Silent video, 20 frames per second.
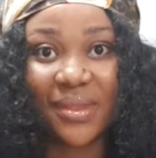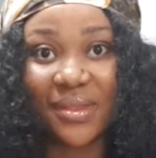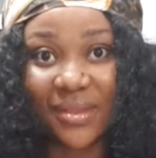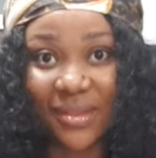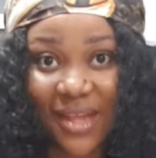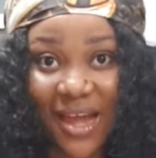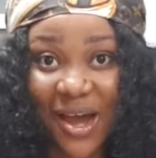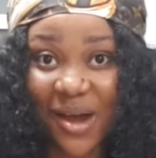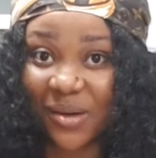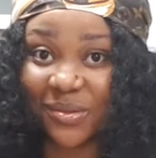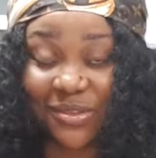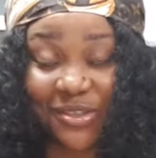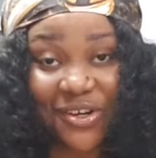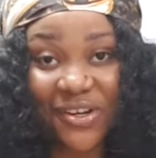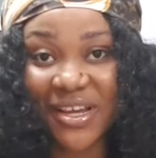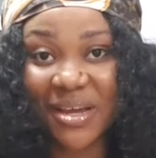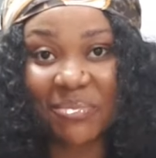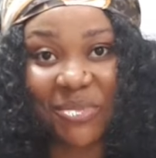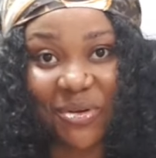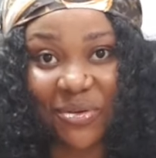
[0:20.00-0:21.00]
Now, don't
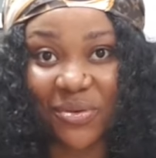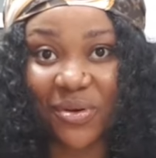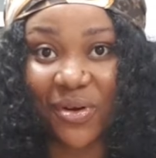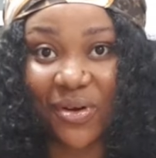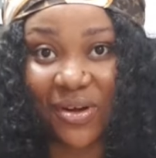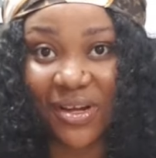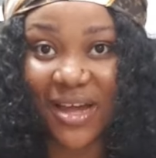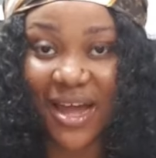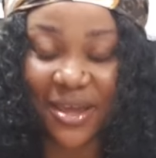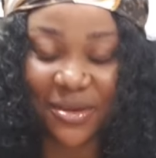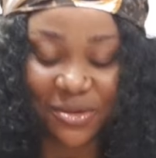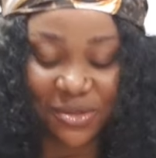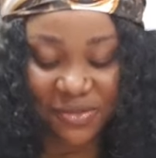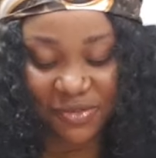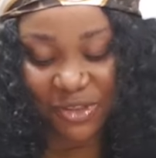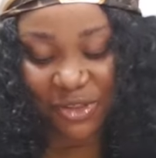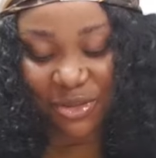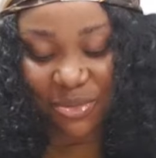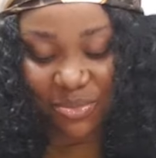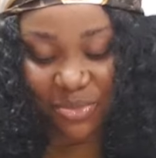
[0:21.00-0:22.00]
get me wrong, I use
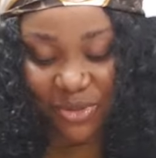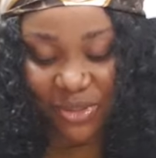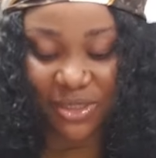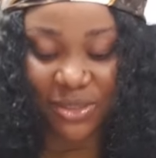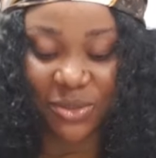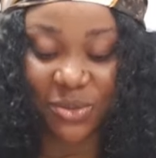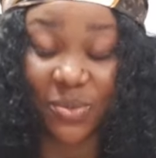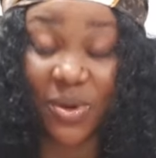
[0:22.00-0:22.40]
vision boards as